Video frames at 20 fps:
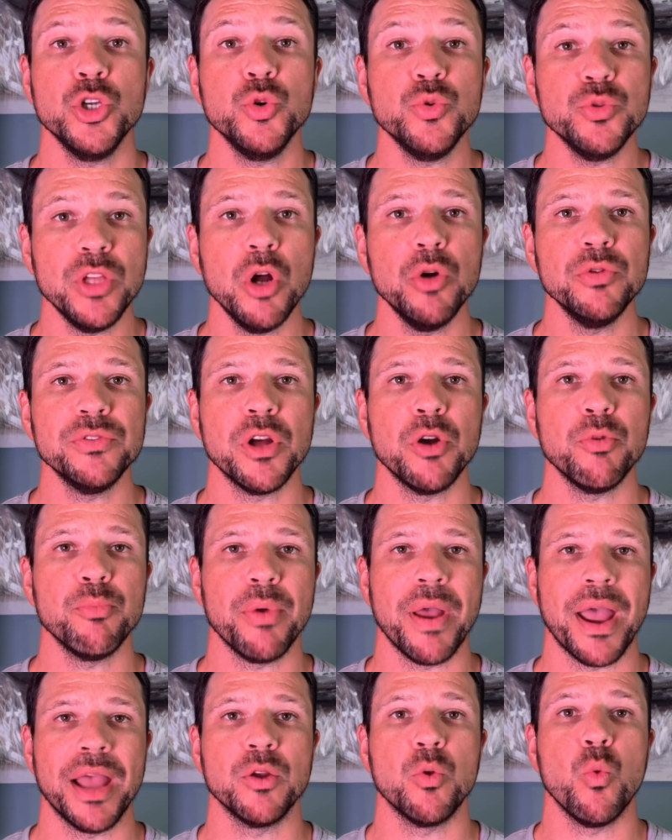You load their
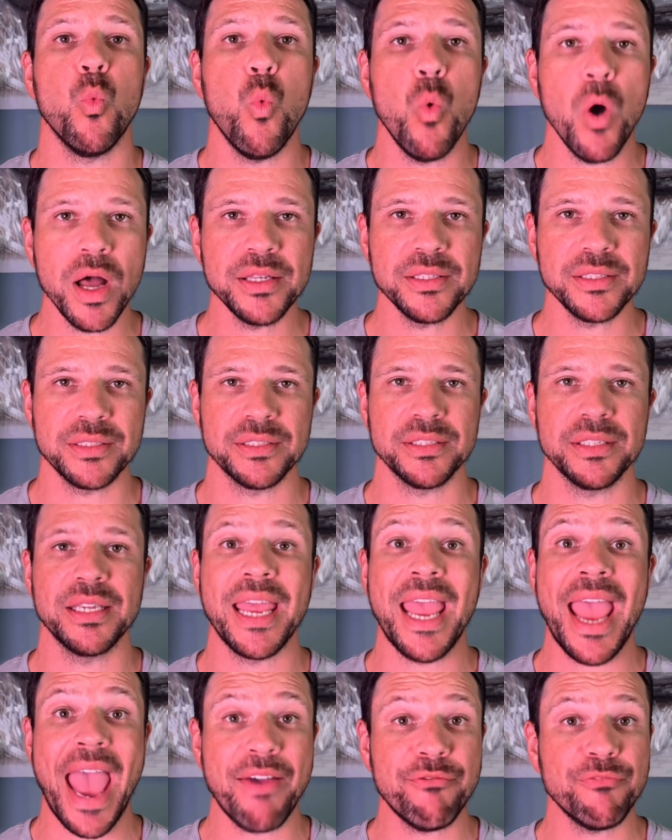brand once,
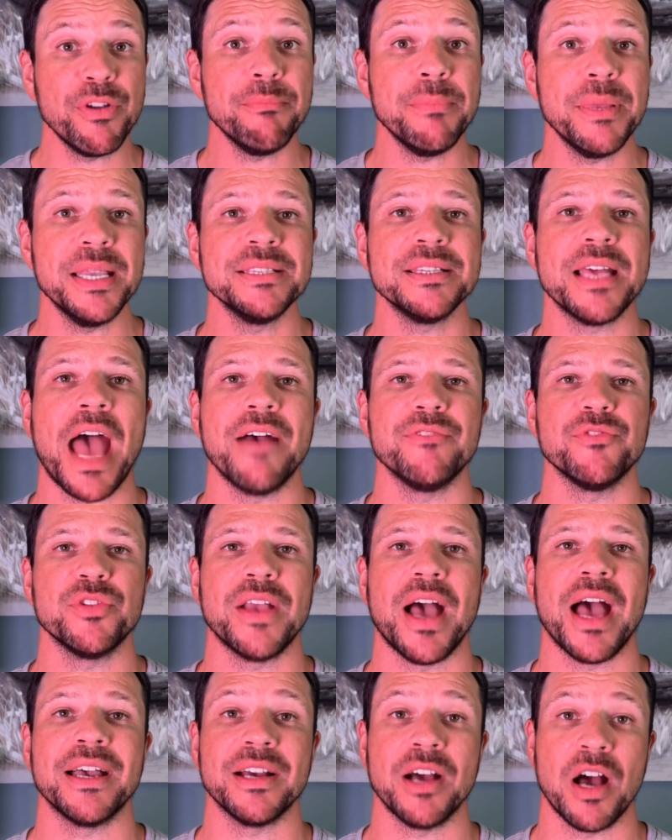and every piece after
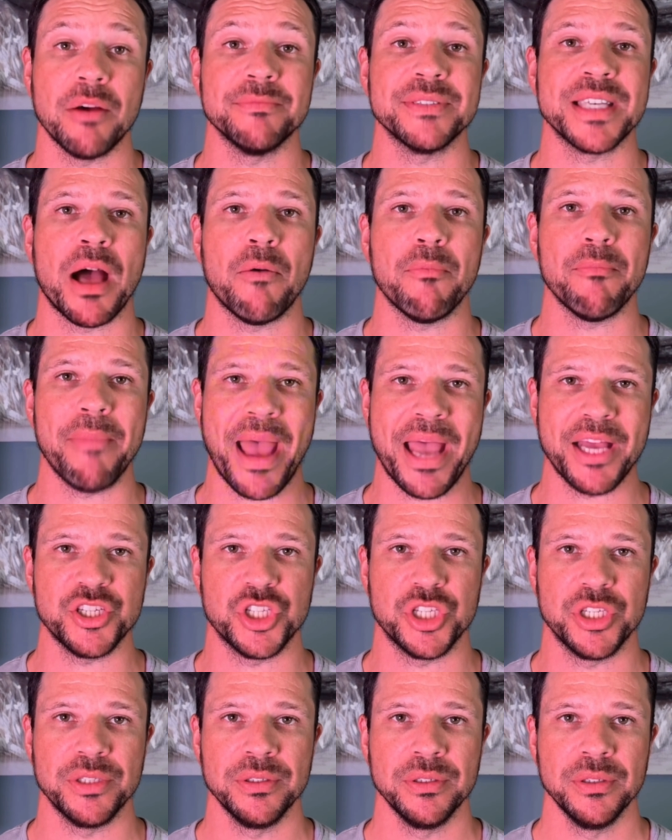that comes out
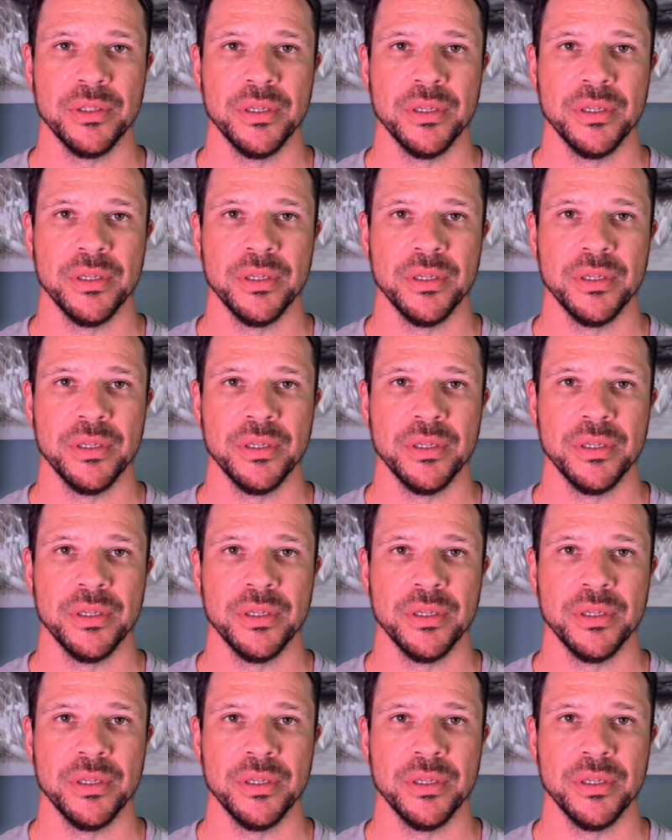matching.